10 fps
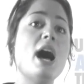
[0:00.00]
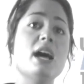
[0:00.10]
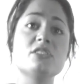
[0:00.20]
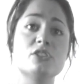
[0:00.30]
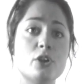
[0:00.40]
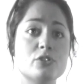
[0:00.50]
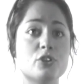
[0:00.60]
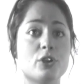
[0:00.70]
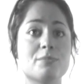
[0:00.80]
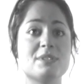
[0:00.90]
under no
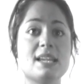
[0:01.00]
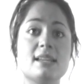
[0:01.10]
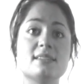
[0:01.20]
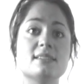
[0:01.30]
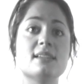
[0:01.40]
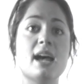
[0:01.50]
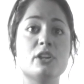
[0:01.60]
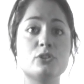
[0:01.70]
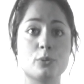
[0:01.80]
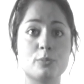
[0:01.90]
circumstances are
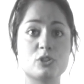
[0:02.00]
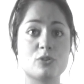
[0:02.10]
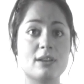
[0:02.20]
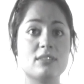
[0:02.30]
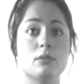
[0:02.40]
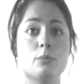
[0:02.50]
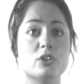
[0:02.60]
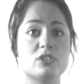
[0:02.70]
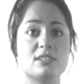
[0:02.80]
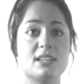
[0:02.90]
you to obstruct the
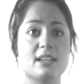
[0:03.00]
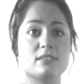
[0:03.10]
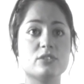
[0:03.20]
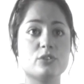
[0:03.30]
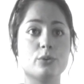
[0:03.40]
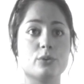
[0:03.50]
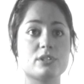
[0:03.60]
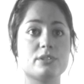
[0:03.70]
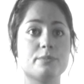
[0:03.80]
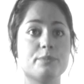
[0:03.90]
emergency exit doors.